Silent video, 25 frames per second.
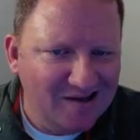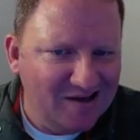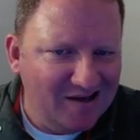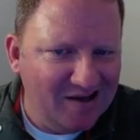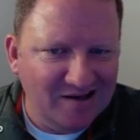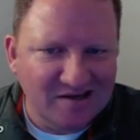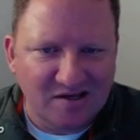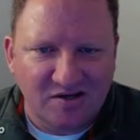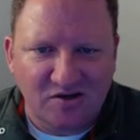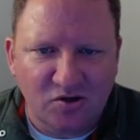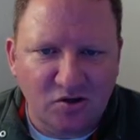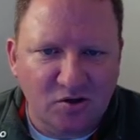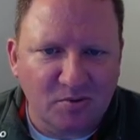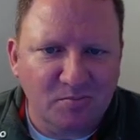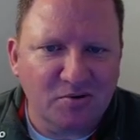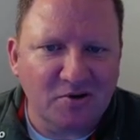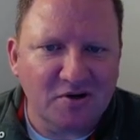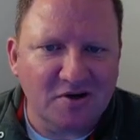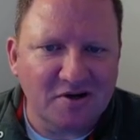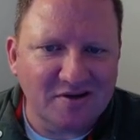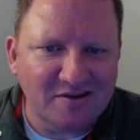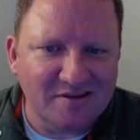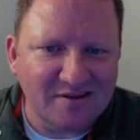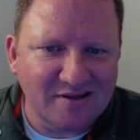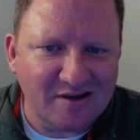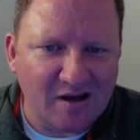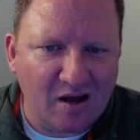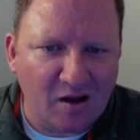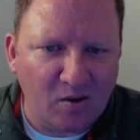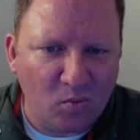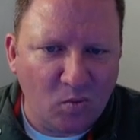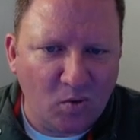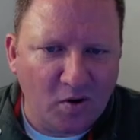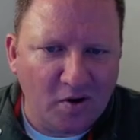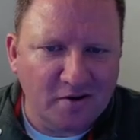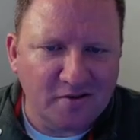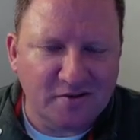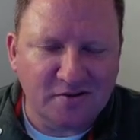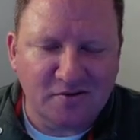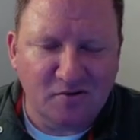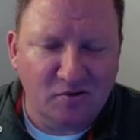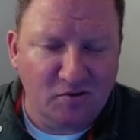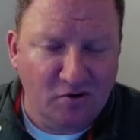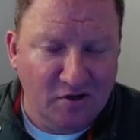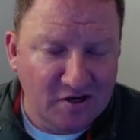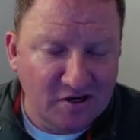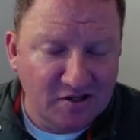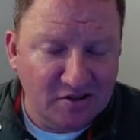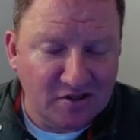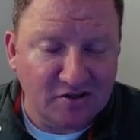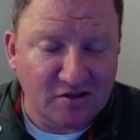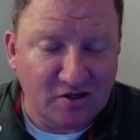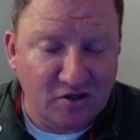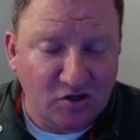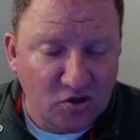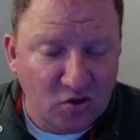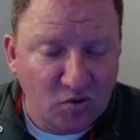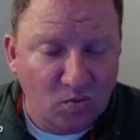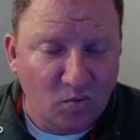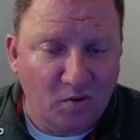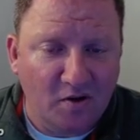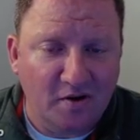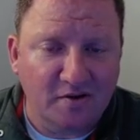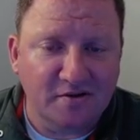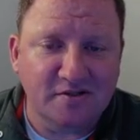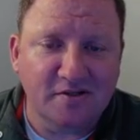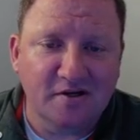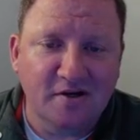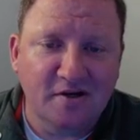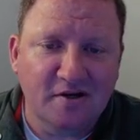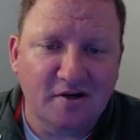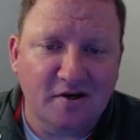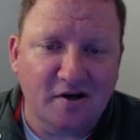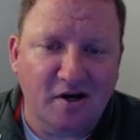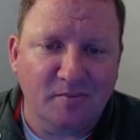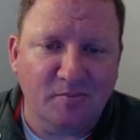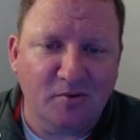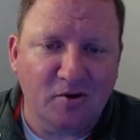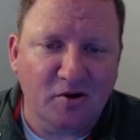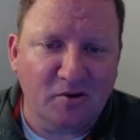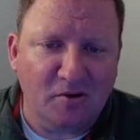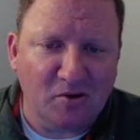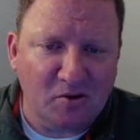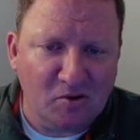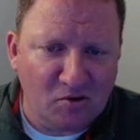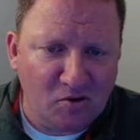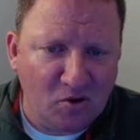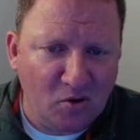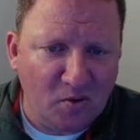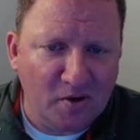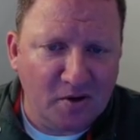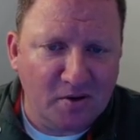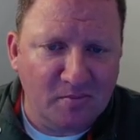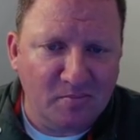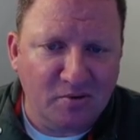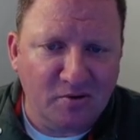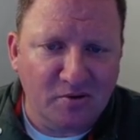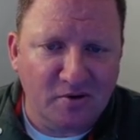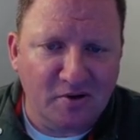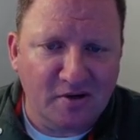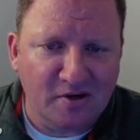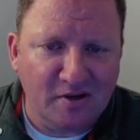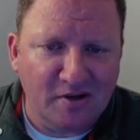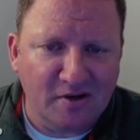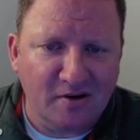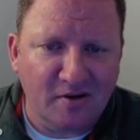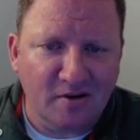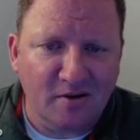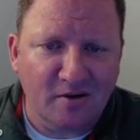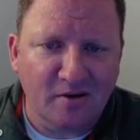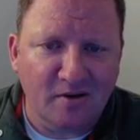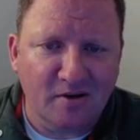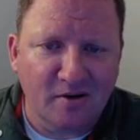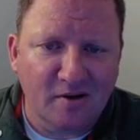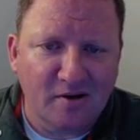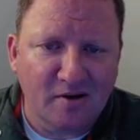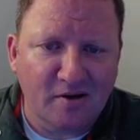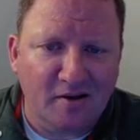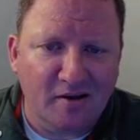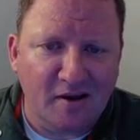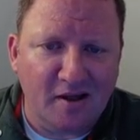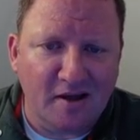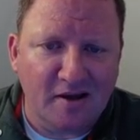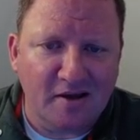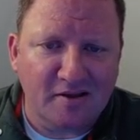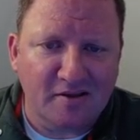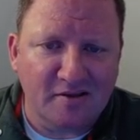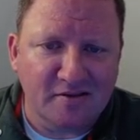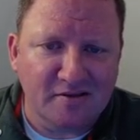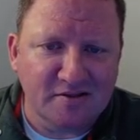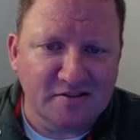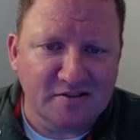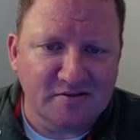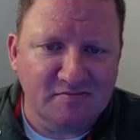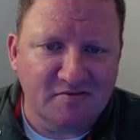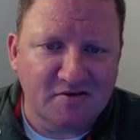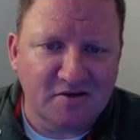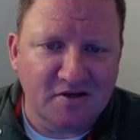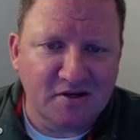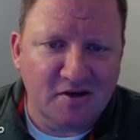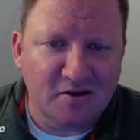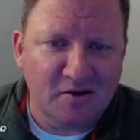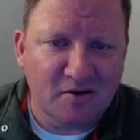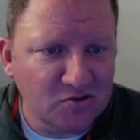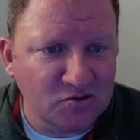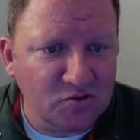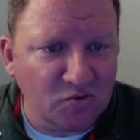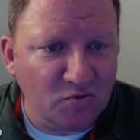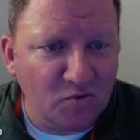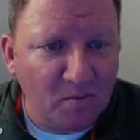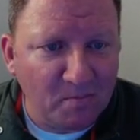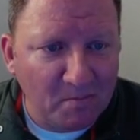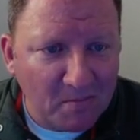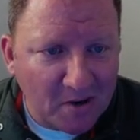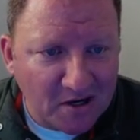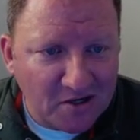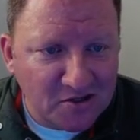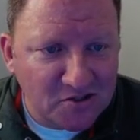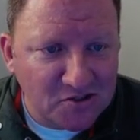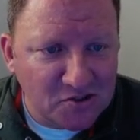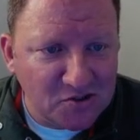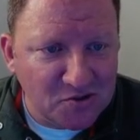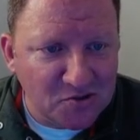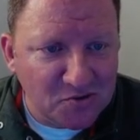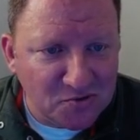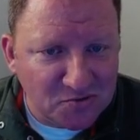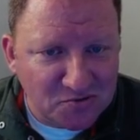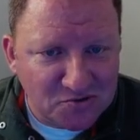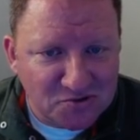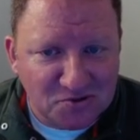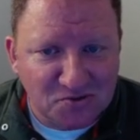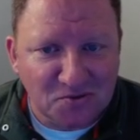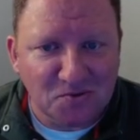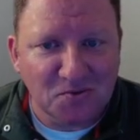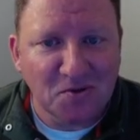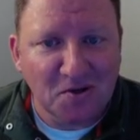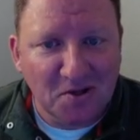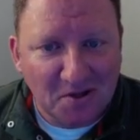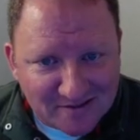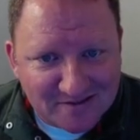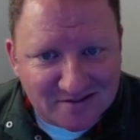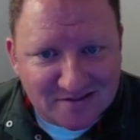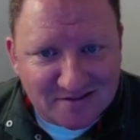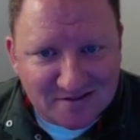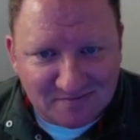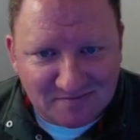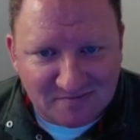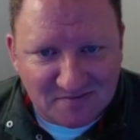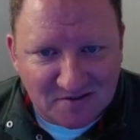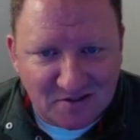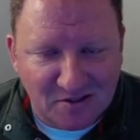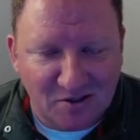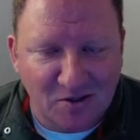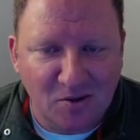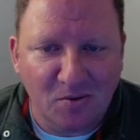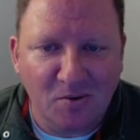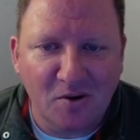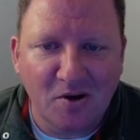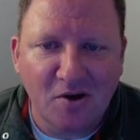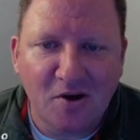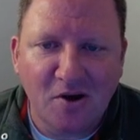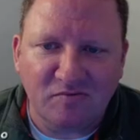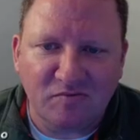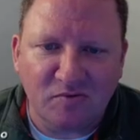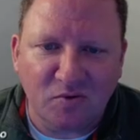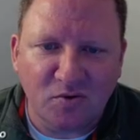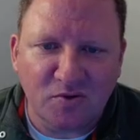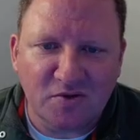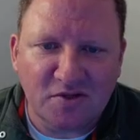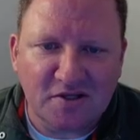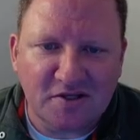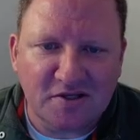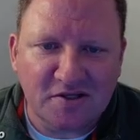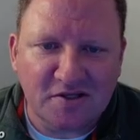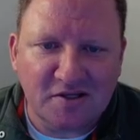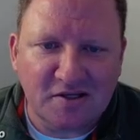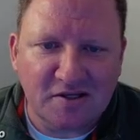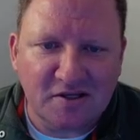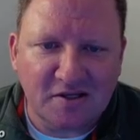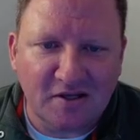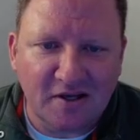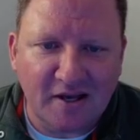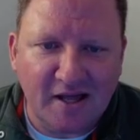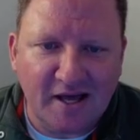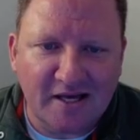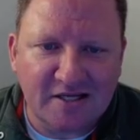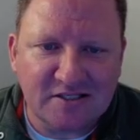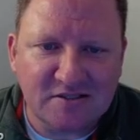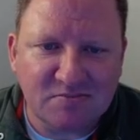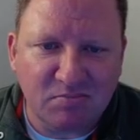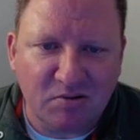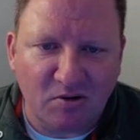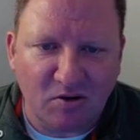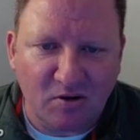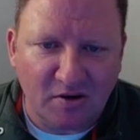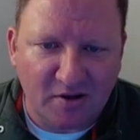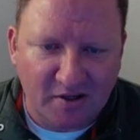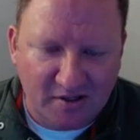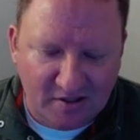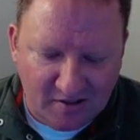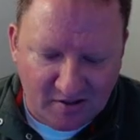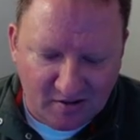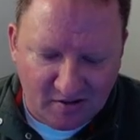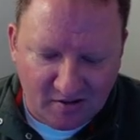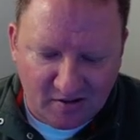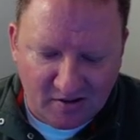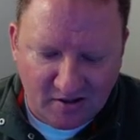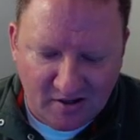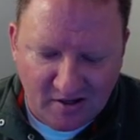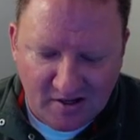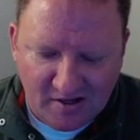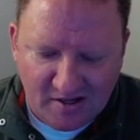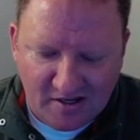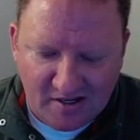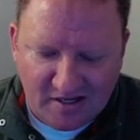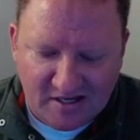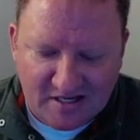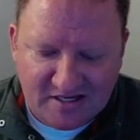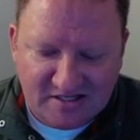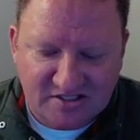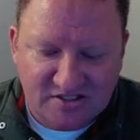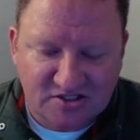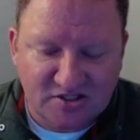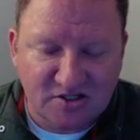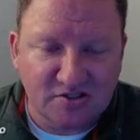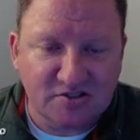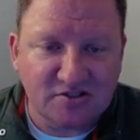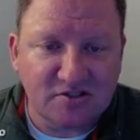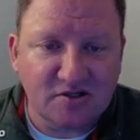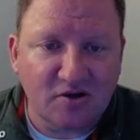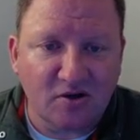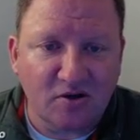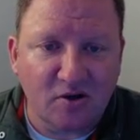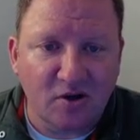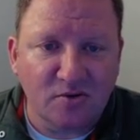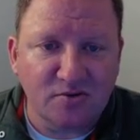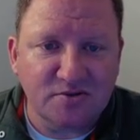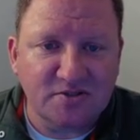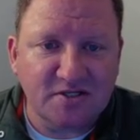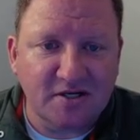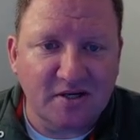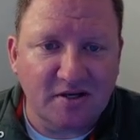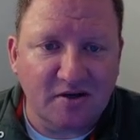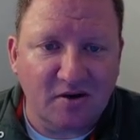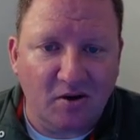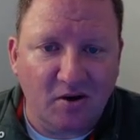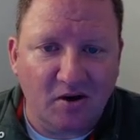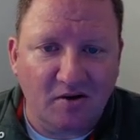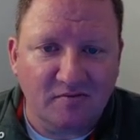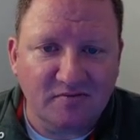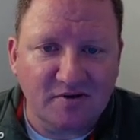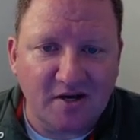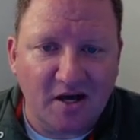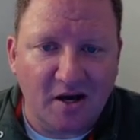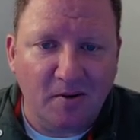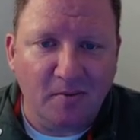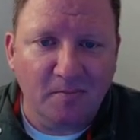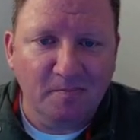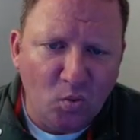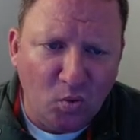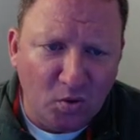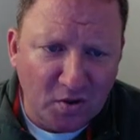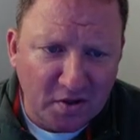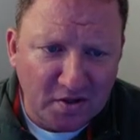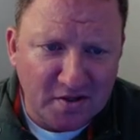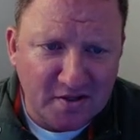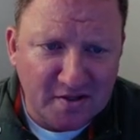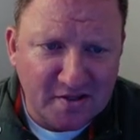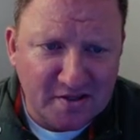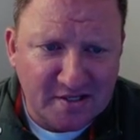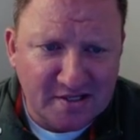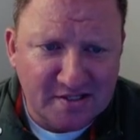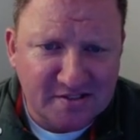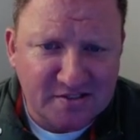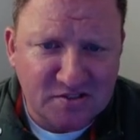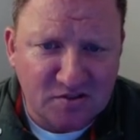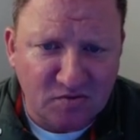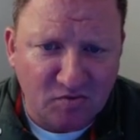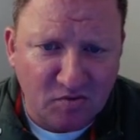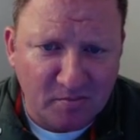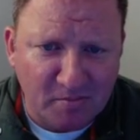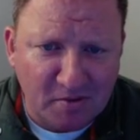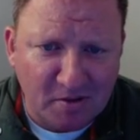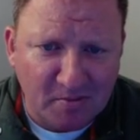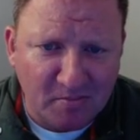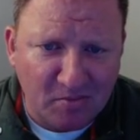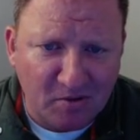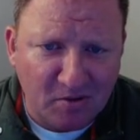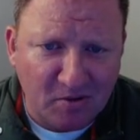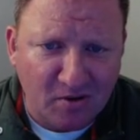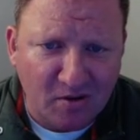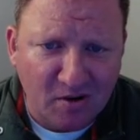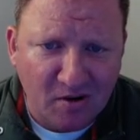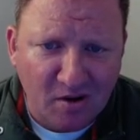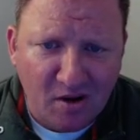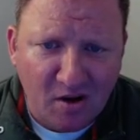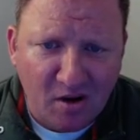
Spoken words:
Again, you can put anything I want. Anything that you want, I'm going to go ahead and put in here like this video to remind you to this video. For the last part here, it's just closing it off. Now, one of the things to remember